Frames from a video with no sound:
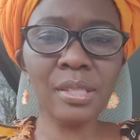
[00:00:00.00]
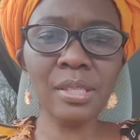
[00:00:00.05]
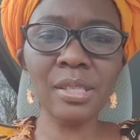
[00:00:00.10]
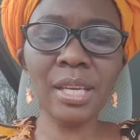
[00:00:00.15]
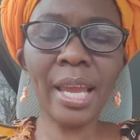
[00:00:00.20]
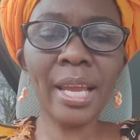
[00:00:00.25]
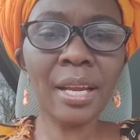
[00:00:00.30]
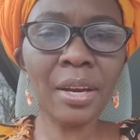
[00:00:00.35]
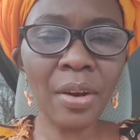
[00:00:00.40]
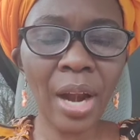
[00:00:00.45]

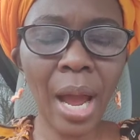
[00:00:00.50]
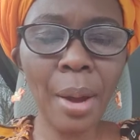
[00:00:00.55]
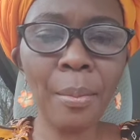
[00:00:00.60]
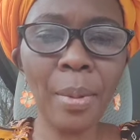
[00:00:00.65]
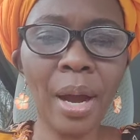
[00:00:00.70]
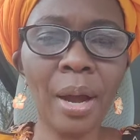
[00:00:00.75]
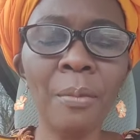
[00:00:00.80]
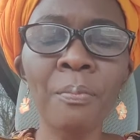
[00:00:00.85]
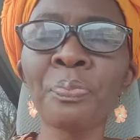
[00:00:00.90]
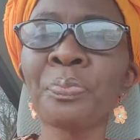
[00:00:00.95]
like
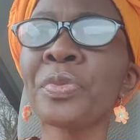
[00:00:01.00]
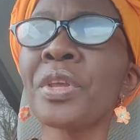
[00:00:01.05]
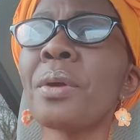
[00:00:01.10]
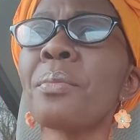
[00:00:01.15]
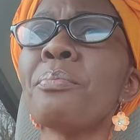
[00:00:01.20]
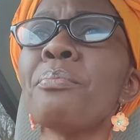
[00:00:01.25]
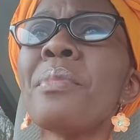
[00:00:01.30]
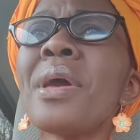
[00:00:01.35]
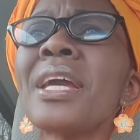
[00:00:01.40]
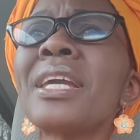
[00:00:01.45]
grammar,
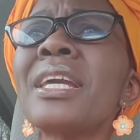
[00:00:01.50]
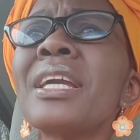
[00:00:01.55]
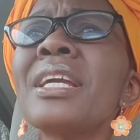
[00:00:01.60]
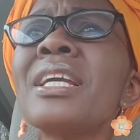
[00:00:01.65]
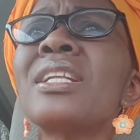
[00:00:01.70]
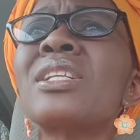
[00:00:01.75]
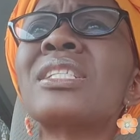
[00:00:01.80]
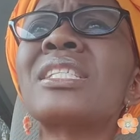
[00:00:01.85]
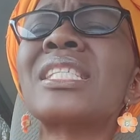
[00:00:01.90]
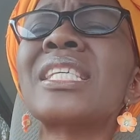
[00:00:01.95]
making
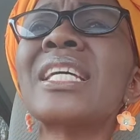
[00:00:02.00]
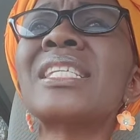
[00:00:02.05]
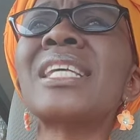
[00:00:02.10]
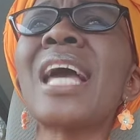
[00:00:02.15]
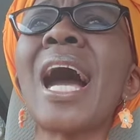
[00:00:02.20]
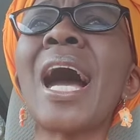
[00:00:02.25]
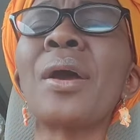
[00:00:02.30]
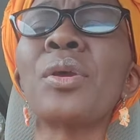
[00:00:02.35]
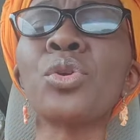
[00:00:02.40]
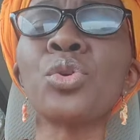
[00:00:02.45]
it such
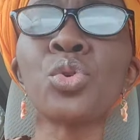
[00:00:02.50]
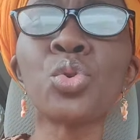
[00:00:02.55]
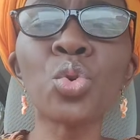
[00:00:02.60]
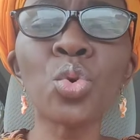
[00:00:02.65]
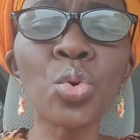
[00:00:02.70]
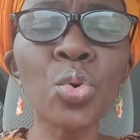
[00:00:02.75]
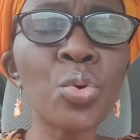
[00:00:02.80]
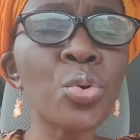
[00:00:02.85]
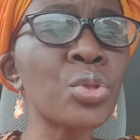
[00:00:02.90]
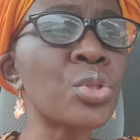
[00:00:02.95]
a
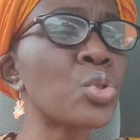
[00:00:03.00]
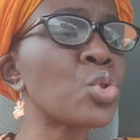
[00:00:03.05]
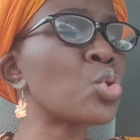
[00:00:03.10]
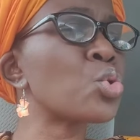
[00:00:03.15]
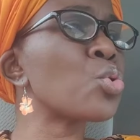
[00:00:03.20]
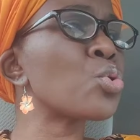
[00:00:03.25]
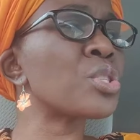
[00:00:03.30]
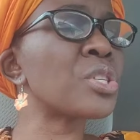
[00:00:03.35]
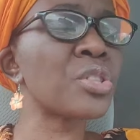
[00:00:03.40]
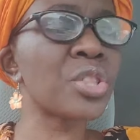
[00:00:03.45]

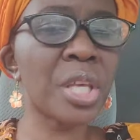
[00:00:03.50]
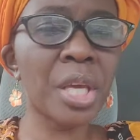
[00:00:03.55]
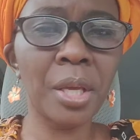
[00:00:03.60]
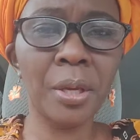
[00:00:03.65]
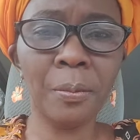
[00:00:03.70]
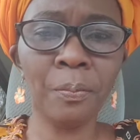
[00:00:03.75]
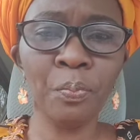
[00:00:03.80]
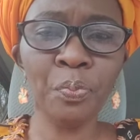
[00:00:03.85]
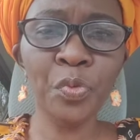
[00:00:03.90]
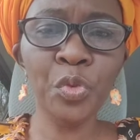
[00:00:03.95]
huge
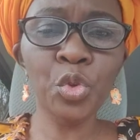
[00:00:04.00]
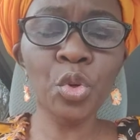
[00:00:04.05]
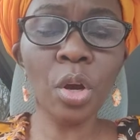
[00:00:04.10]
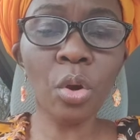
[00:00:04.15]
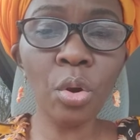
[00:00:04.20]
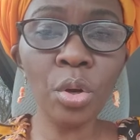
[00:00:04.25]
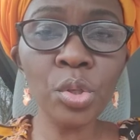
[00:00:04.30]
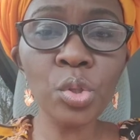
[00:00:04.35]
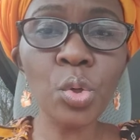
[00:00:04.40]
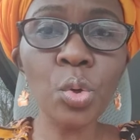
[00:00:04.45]
thing. You're
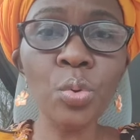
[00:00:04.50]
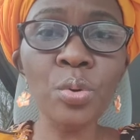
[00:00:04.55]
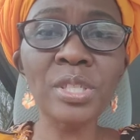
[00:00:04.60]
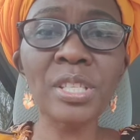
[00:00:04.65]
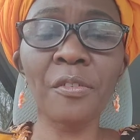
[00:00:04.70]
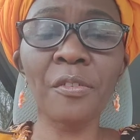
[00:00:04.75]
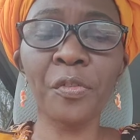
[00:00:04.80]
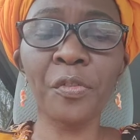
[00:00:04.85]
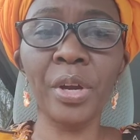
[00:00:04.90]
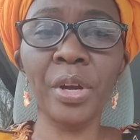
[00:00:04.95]
going to lose
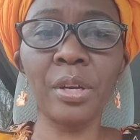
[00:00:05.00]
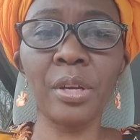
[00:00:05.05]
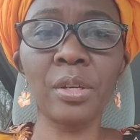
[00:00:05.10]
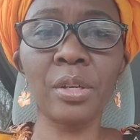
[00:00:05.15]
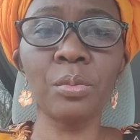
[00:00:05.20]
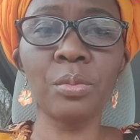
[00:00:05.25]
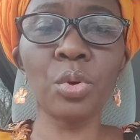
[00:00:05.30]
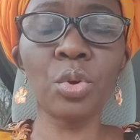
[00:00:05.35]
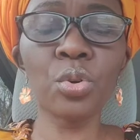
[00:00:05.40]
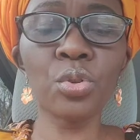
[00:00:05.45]
a friend
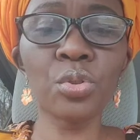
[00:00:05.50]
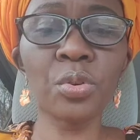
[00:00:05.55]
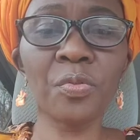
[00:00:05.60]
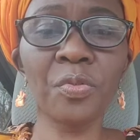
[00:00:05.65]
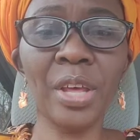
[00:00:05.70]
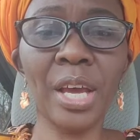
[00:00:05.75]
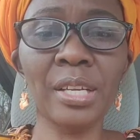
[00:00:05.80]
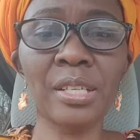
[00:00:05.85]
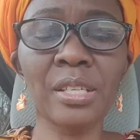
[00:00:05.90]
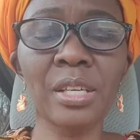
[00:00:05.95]
because
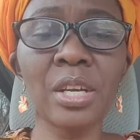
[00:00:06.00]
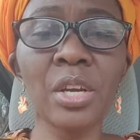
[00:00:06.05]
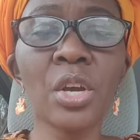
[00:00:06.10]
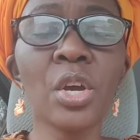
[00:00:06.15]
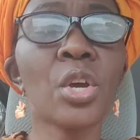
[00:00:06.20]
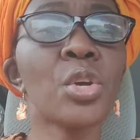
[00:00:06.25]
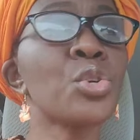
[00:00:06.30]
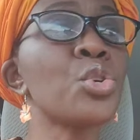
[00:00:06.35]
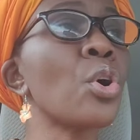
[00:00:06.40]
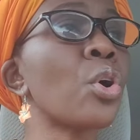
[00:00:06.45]
of that.
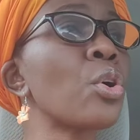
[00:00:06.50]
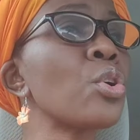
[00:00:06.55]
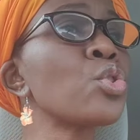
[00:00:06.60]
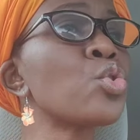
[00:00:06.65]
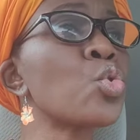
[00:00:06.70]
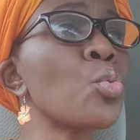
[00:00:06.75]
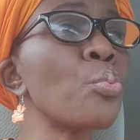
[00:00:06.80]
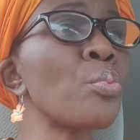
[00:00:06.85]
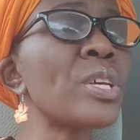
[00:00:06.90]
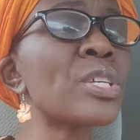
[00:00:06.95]
You're going
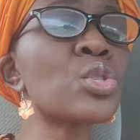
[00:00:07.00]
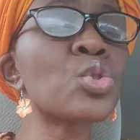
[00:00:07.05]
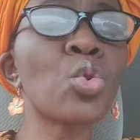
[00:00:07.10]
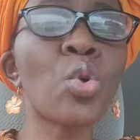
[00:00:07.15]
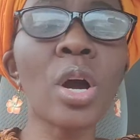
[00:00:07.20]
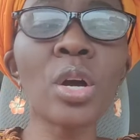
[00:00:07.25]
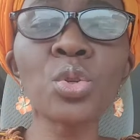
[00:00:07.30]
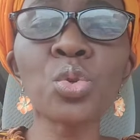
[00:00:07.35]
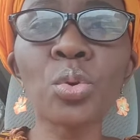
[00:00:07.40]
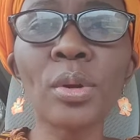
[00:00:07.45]
to miss to
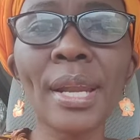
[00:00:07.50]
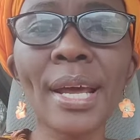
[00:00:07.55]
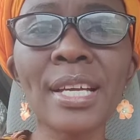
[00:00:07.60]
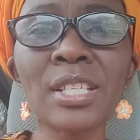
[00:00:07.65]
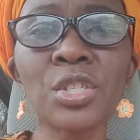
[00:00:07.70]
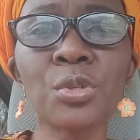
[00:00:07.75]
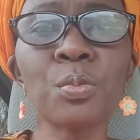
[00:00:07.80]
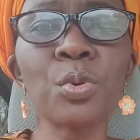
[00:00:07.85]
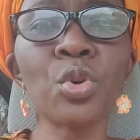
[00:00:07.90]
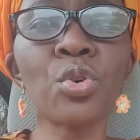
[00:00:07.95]
go out to
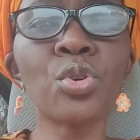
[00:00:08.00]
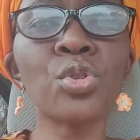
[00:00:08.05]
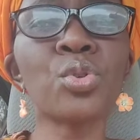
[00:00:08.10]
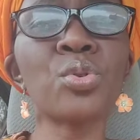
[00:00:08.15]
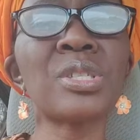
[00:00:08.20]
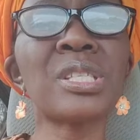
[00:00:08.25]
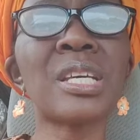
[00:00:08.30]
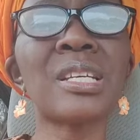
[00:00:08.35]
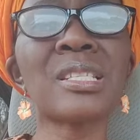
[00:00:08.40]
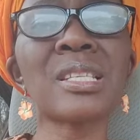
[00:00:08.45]
lunch because
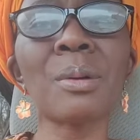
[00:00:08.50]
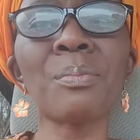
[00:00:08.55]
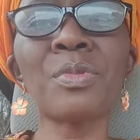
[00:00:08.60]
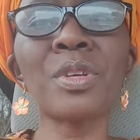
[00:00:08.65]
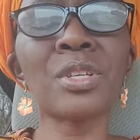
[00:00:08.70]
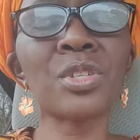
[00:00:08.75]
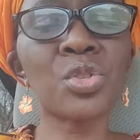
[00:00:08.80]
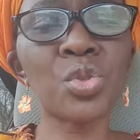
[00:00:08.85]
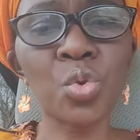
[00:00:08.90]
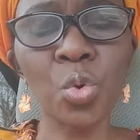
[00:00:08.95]
you said
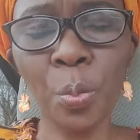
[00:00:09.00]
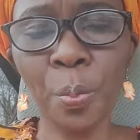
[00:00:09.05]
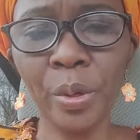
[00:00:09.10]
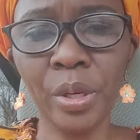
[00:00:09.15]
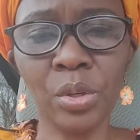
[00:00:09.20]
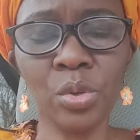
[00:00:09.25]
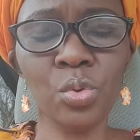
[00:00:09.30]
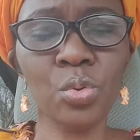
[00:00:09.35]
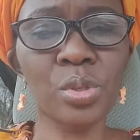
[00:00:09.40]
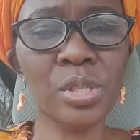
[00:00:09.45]
something
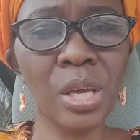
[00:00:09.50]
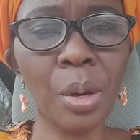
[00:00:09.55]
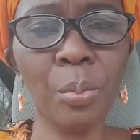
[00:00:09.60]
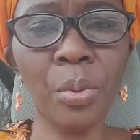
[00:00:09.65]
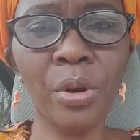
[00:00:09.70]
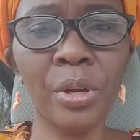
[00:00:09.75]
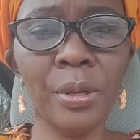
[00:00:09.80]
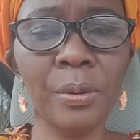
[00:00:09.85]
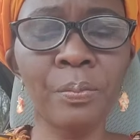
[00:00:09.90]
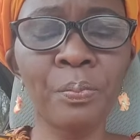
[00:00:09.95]
stupid to
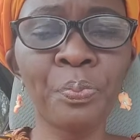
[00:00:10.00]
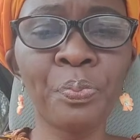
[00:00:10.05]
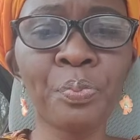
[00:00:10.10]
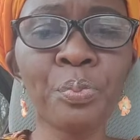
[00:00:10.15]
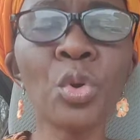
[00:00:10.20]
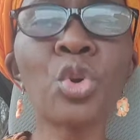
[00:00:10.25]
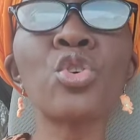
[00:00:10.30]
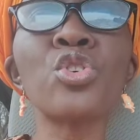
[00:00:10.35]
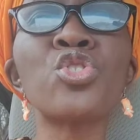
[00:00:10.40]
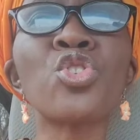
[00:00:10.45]
somebody
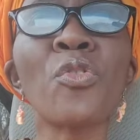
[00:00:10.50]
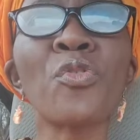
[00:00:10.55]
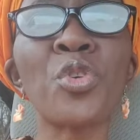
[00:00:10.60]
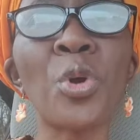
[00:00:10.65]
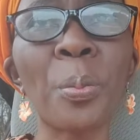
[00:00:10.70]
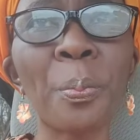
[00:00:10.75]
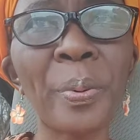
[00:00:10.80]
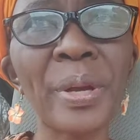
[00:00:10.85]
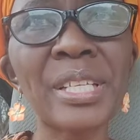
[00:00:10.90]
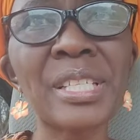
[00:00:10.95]
because of
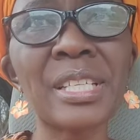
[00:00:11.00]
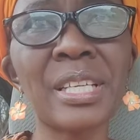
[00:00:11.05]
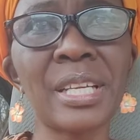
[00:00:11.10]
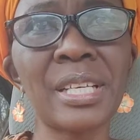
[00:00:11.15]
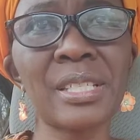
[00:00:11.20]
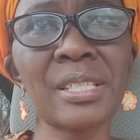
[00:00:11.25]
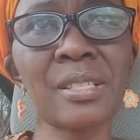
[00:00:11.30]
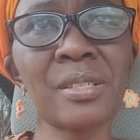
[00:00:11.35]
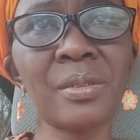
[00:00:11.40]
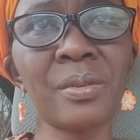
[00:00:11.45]
your
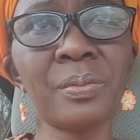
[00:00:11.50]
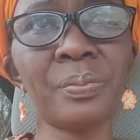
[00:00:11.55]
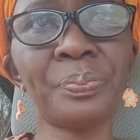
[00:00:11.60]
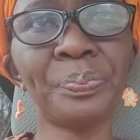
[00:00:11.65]
pettiness.